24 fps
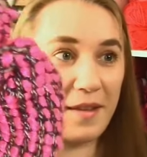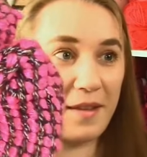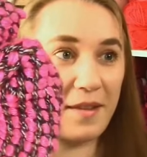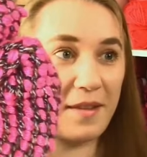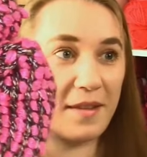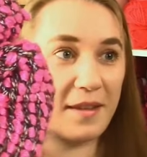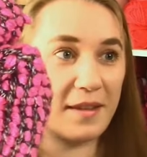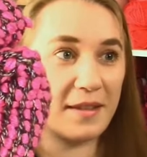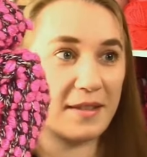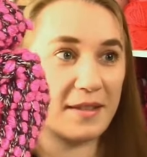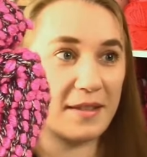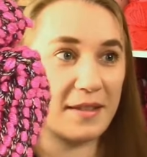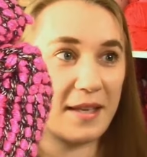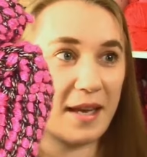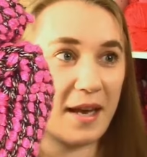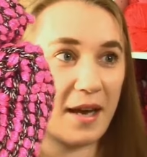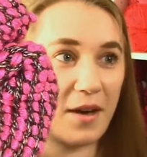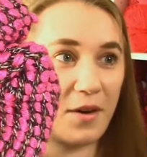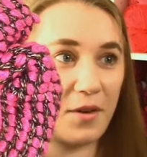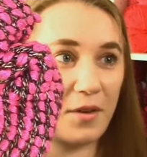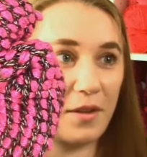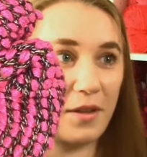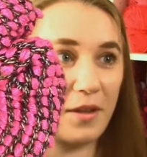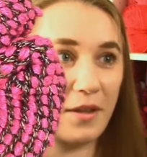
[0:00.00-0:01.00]
this is
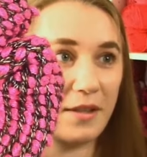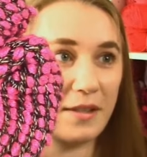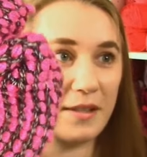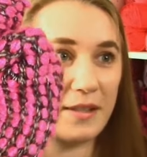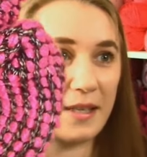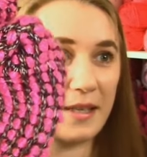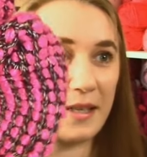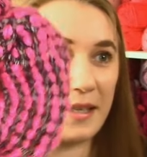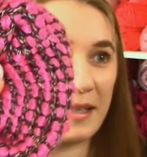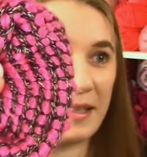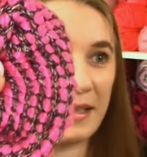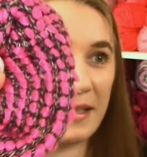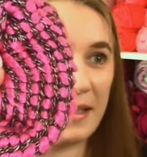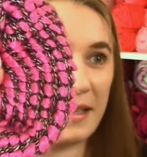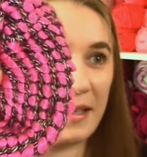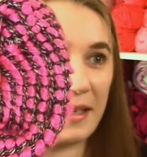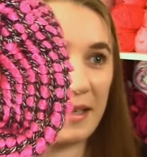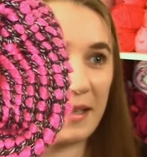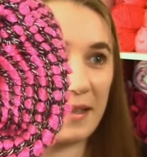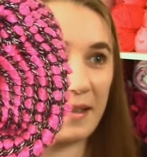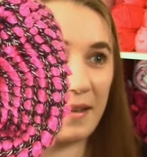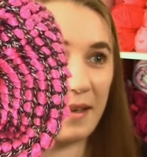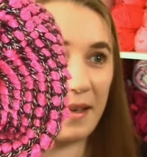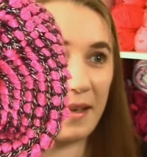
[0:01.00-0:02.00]
how it looks like in the
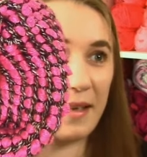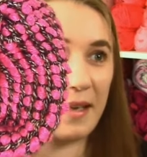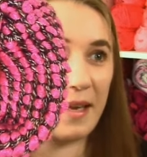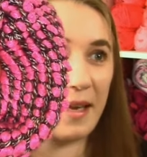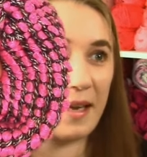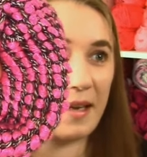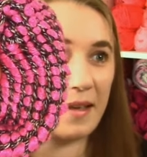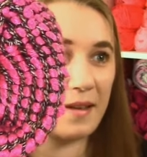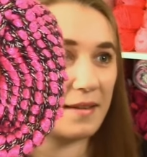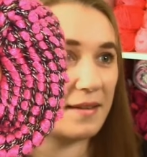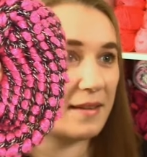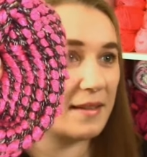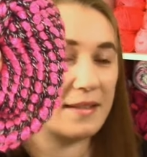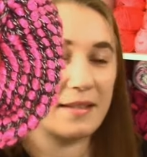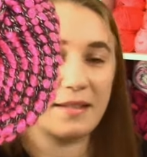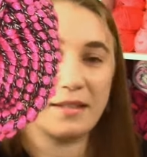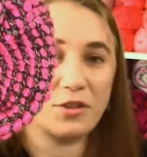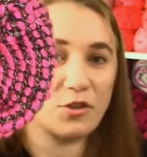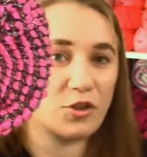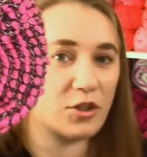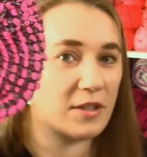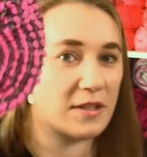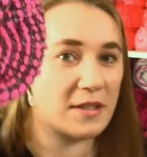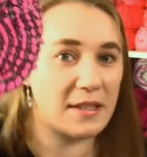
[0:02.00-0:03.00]
end. Again, this
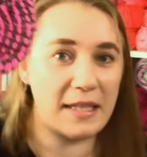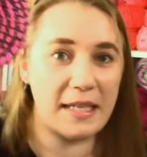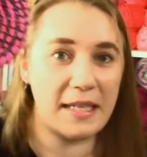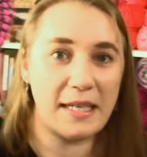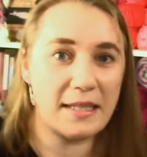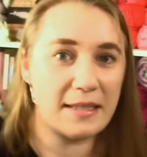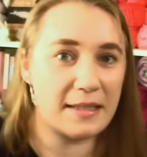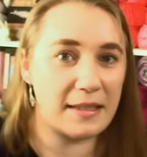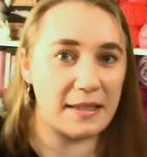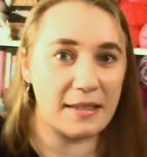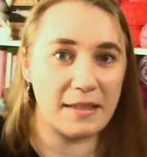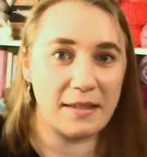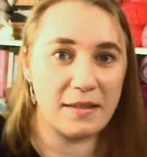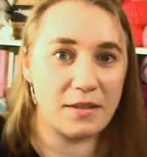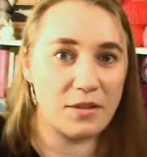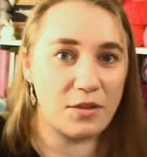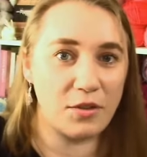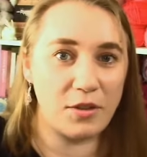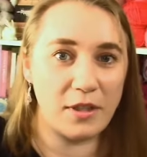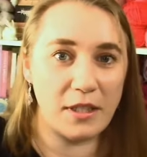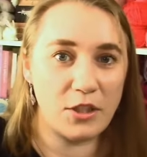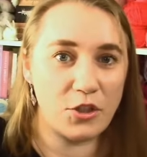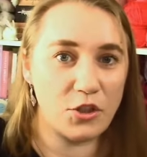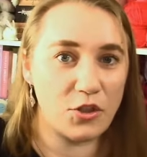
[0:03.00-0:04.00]
is just easy. This is
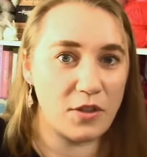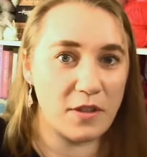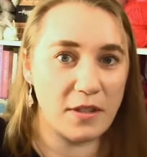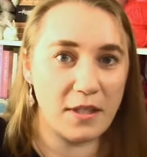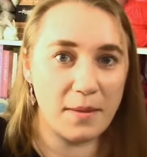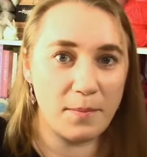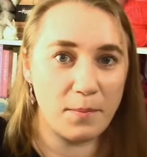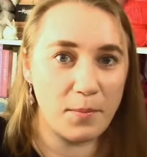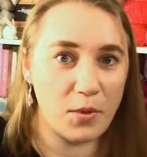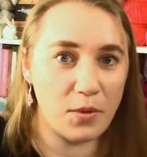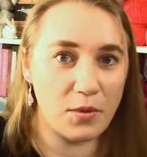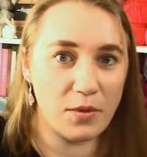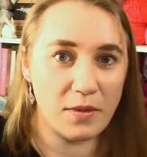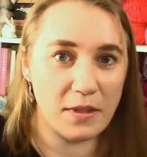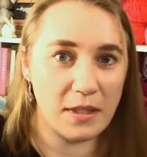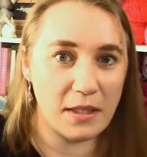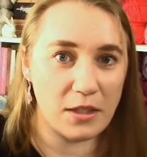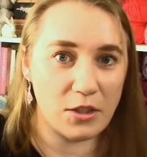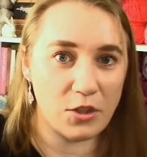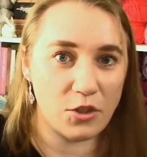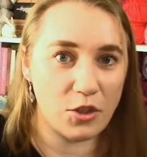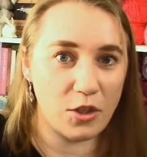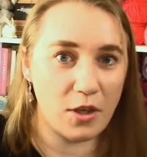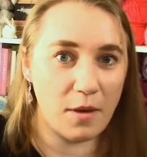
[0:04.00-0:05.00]
Tunisian simple
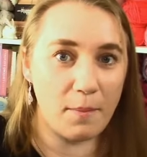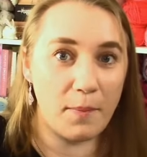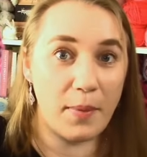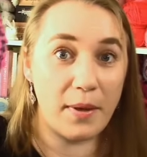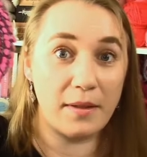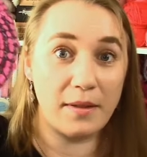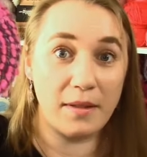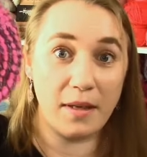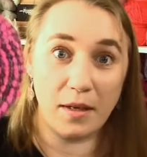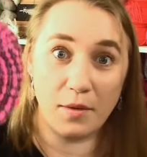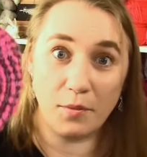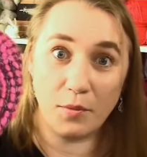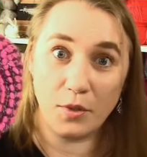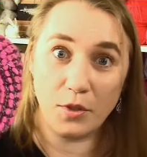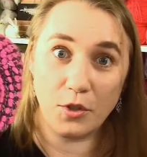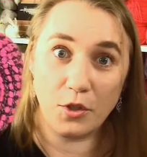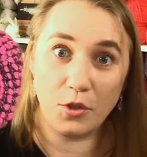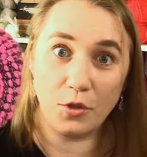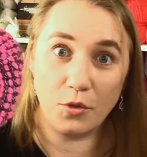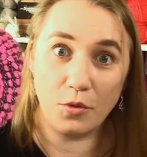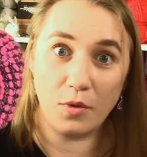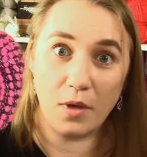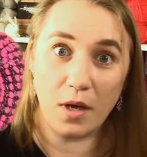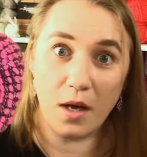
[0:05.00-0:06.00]
stitch, but done with
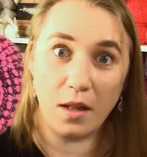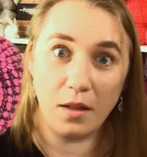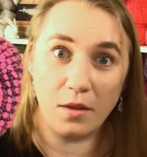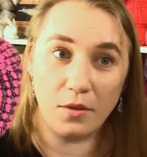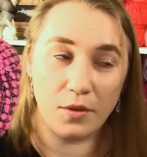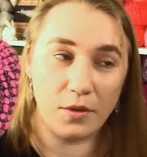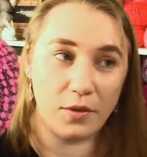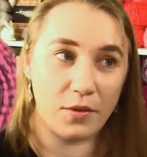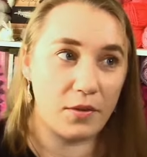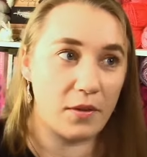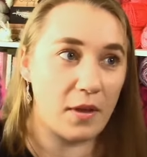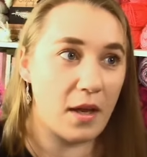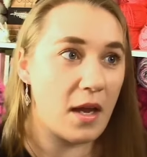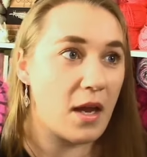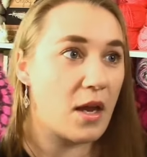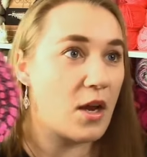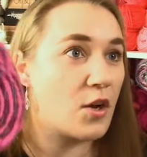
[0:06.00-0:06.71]
two colors.